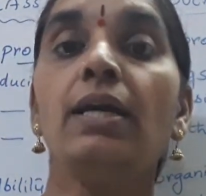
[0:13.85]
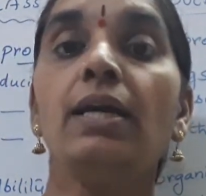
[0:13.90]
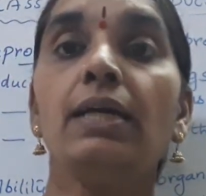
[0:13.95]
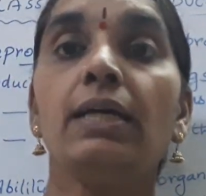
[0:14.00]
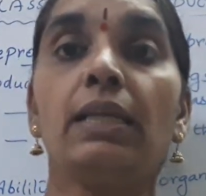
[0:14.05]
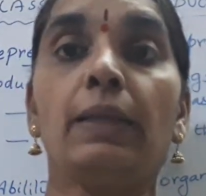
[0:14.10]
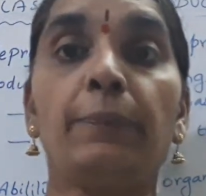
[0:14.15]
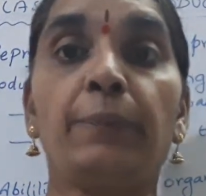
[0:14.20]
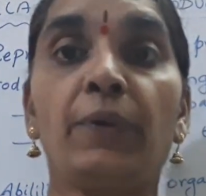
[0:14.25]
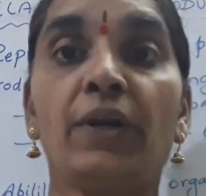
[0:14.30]

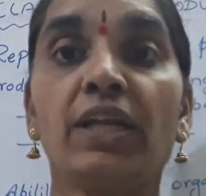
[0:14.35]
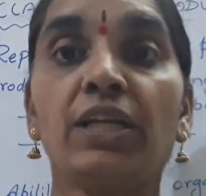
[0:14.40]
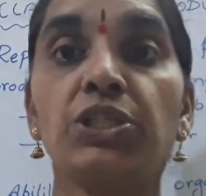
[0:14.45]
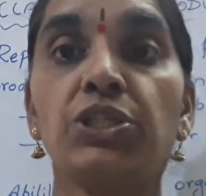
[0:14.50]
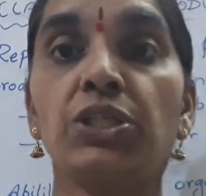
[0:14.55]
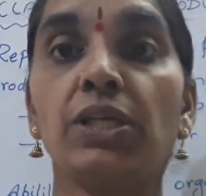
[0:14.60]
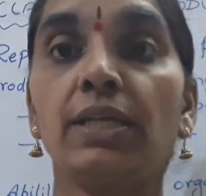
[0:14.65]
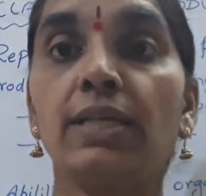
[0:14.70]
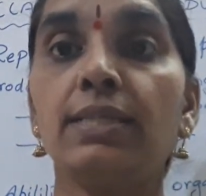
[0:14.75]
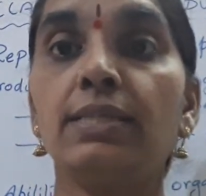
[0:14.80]

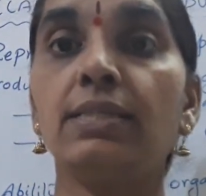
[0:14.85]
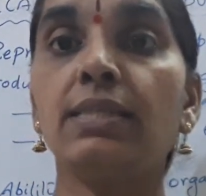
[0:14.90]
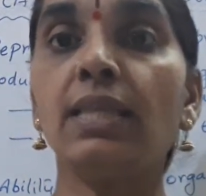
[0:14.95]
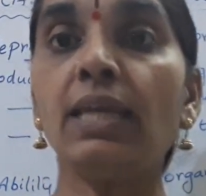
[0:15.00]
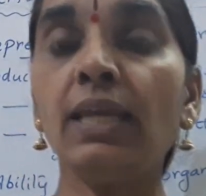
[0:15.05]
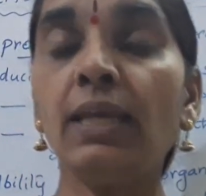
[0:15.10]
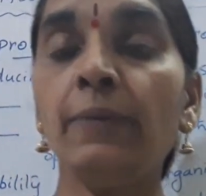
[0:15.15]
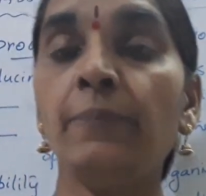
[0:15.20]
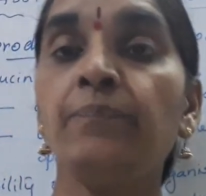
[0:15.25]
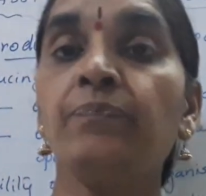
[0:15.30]
Reproduction is
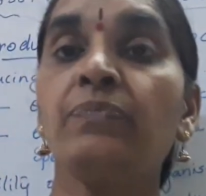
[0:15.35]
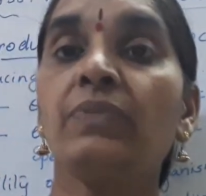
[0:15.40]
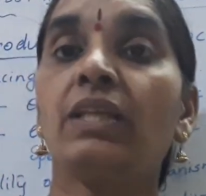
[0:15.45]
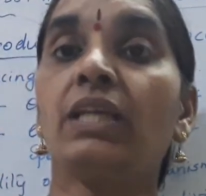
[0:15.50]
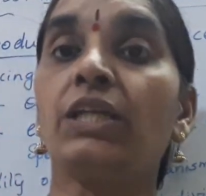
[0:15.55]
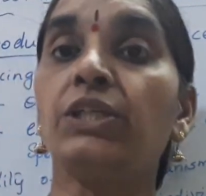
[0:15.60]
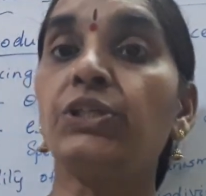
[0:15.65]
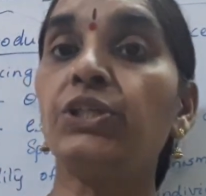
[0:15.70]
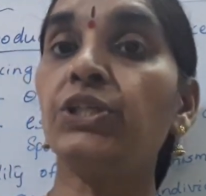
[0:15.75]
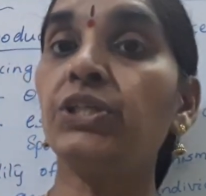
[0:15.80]
the
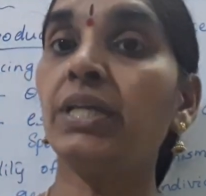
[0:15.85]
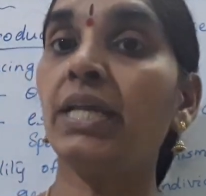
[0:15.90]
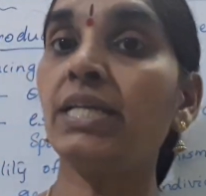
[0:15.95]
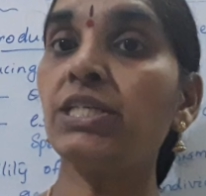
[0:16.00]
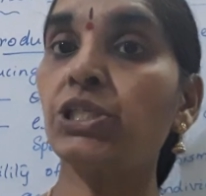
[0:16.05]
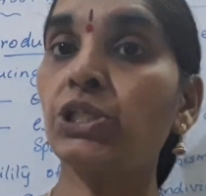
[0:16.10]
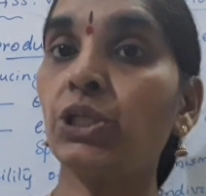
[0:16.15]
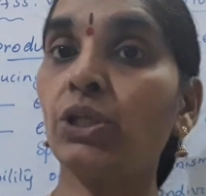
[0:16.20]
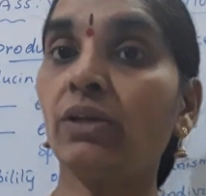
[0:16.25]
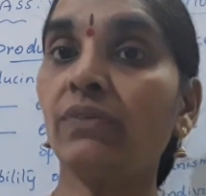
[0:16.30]

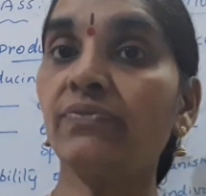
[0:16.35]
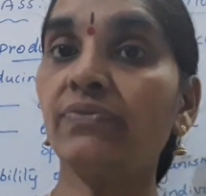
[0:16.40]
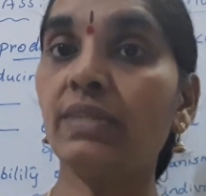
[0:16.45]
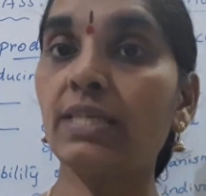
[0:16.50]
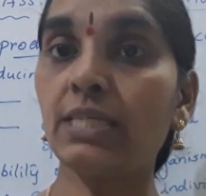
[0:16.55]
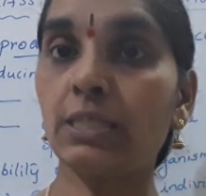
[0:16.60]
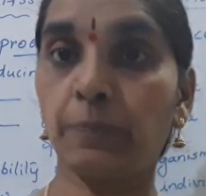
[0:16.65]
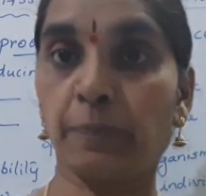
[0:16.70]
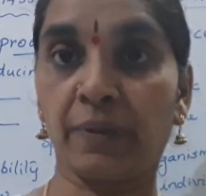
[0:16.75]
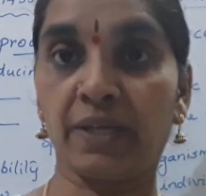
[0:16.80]
continuation of the
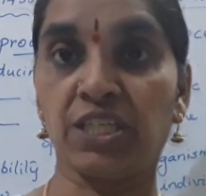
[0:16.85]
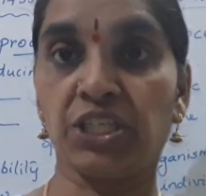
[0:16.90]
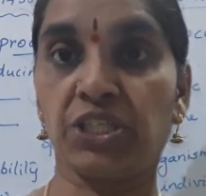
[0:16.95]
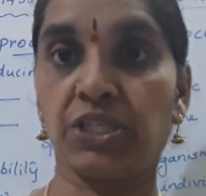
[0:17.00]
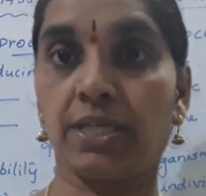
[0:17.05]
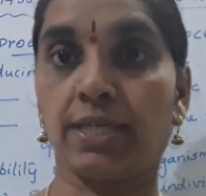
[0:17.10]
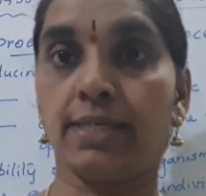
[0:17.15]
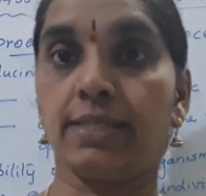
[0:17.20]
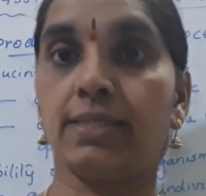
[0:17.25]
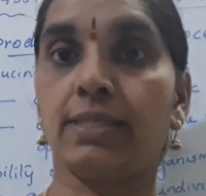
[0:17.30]

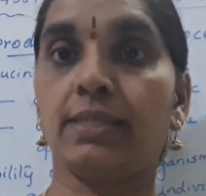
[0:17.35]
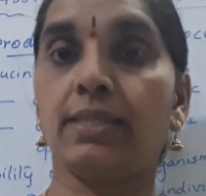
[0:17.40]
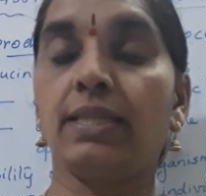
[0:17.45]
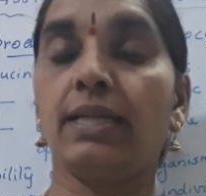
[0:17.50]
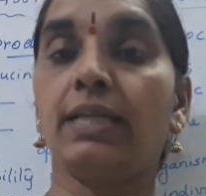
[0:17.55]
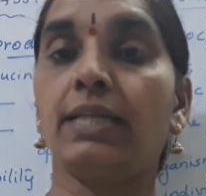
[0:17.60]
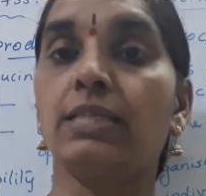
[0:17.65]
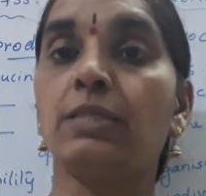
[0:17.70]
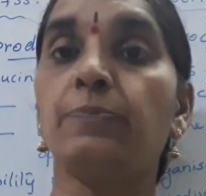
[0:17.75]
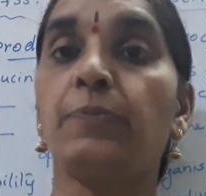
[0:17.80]
species,
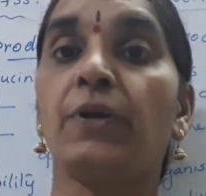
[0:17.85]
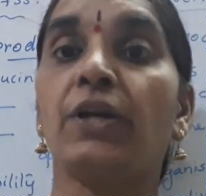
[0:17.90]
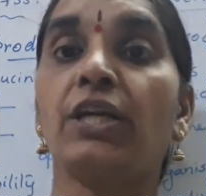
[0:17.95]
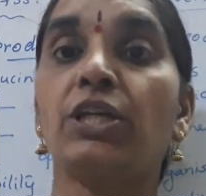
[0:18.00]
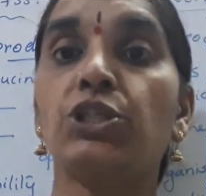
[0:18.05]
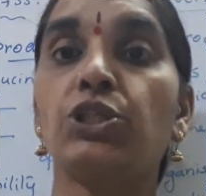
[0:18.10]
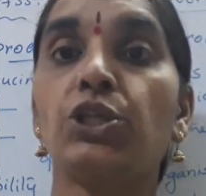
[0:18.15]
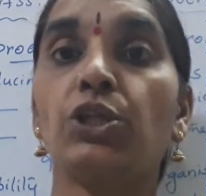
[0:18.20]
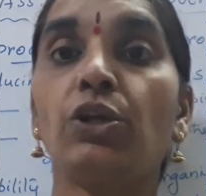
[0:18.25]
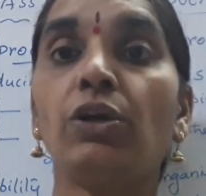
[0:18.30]
that is
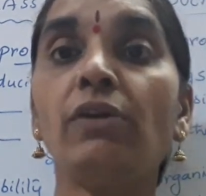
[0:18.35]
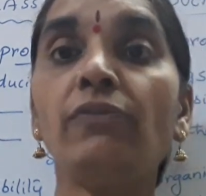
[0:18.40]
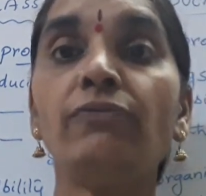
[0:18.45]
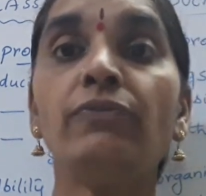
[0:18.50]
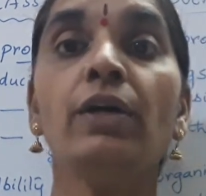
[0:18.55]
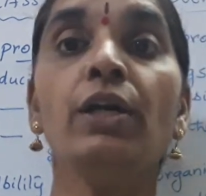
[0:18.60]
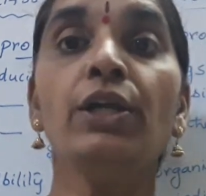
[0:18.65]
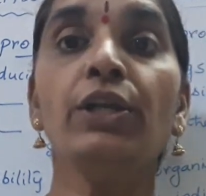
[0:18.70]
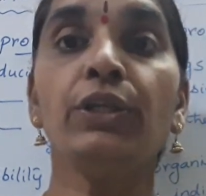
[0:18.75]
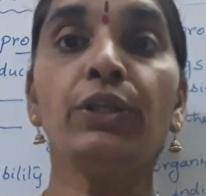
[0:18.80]
production of
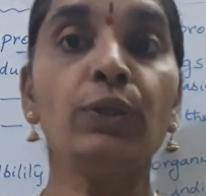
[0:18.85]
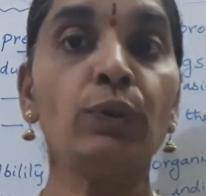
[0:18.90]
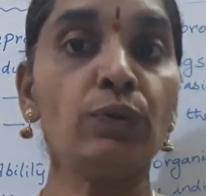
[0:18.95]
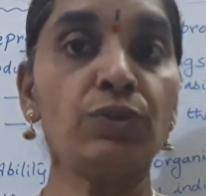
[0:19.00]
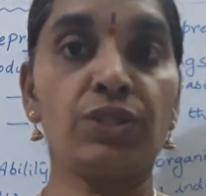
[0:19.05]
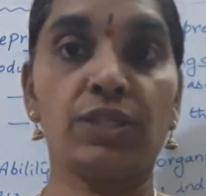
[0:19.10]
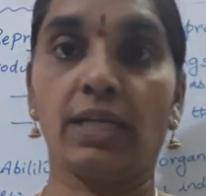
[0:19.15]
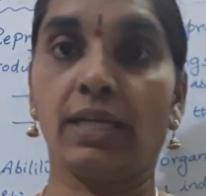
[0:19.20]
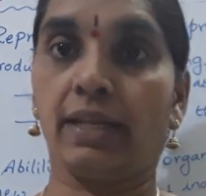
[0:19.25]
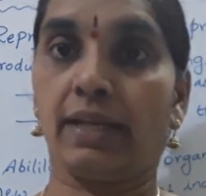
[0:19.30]
new
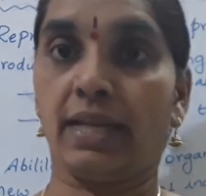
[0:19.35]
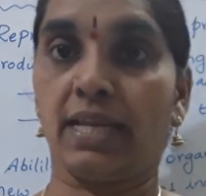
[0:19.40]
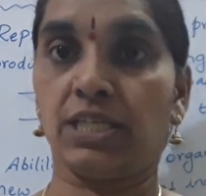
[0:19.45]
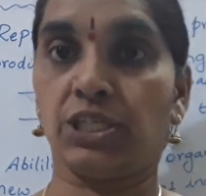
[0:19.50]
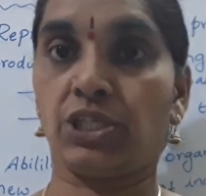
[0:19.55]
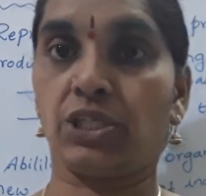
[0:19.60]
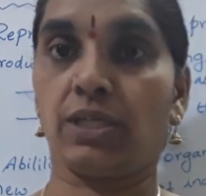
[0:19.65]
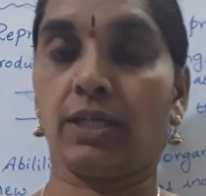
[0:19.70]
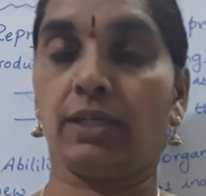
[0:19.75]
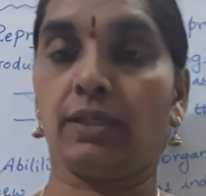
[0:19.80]

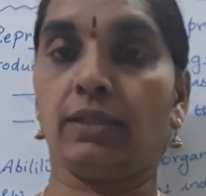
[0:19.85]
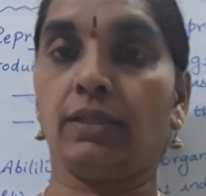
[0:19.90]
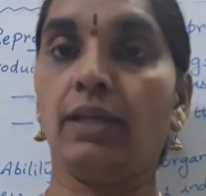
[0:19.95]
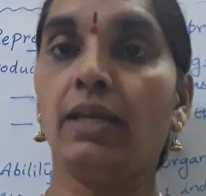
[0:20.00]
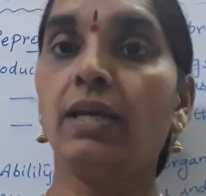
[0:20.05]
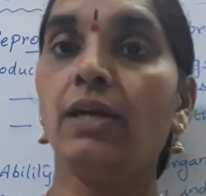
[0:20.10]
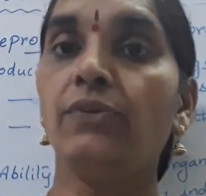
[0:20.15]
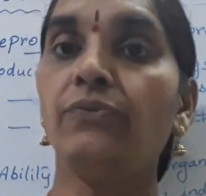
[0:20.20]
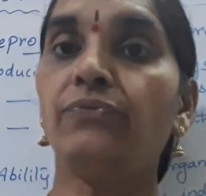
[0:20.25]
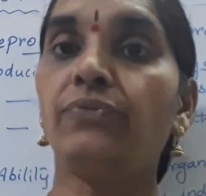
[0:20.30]
generation
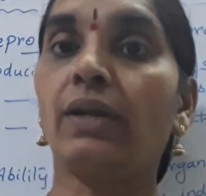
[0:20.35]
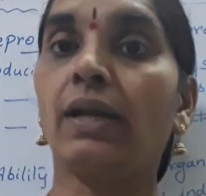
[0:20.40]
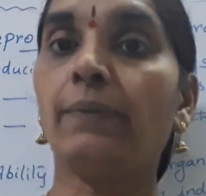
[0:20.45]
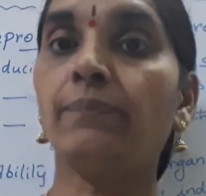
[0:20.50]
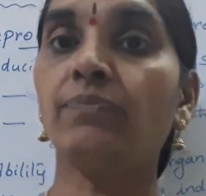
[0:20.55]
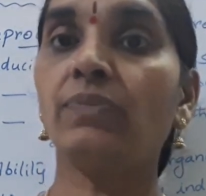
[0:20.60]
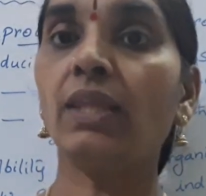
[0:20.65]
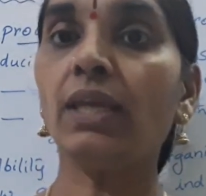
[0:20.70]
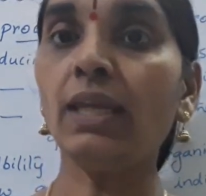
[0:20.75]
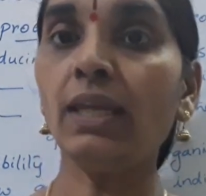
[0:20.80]

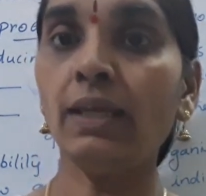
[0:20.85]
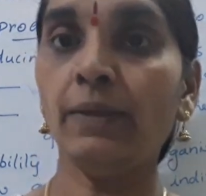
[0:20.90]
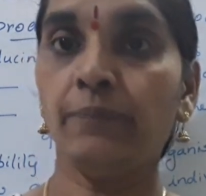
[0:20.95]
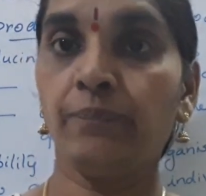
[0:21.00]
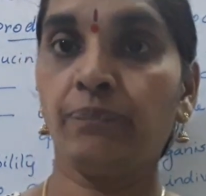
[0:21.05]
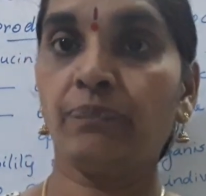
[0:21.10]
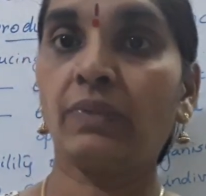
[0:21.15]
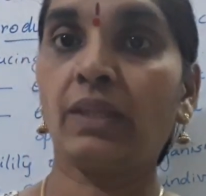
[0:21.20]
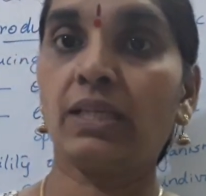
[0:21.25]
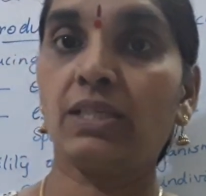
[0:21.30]
from the
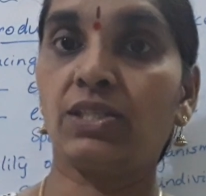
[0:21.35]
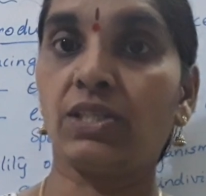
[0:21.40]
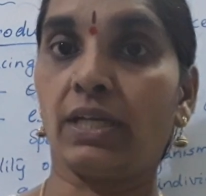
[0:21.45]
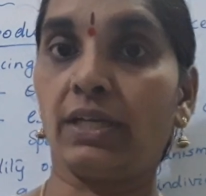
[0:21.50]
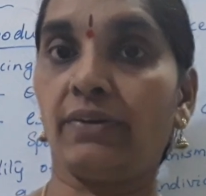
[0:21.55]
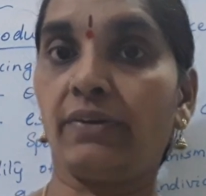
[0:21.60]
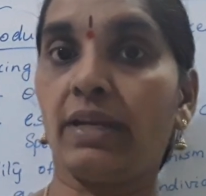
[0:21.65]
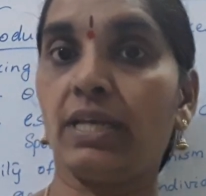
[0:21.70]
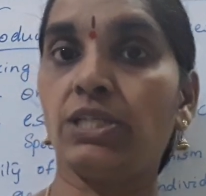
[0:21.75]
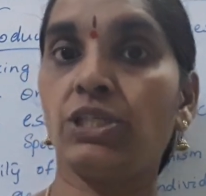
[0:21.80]

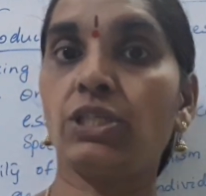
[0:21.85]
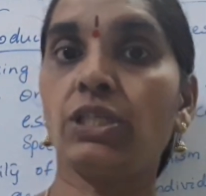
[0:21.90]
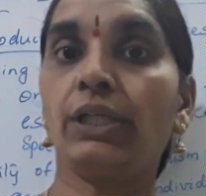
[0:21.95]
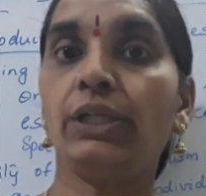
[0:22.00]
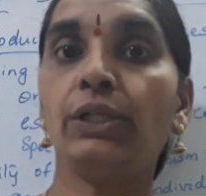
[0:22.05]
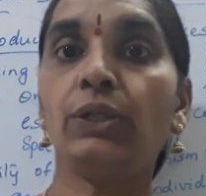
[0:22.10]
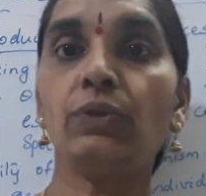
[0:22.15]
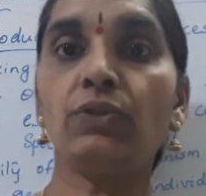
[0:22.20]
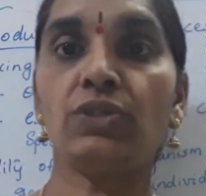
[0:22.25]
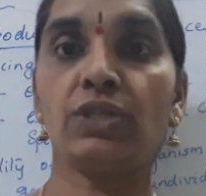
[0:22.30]
generation
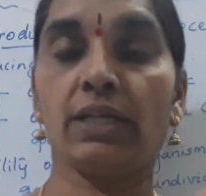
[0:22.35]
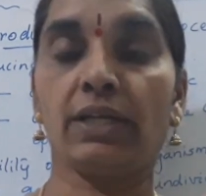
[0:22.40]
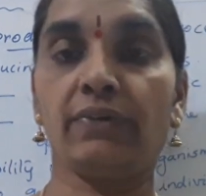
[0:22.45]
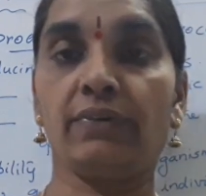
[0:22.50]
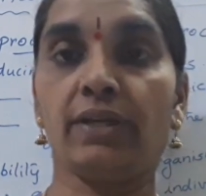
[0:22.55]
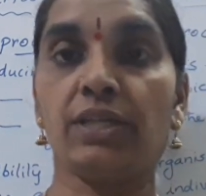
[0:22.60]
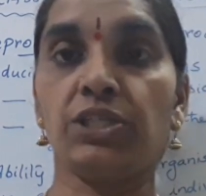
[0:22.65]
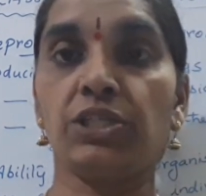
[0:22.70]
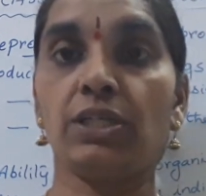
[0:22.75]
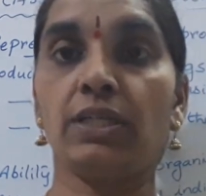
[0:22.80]
to
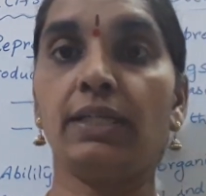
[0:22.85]
generation.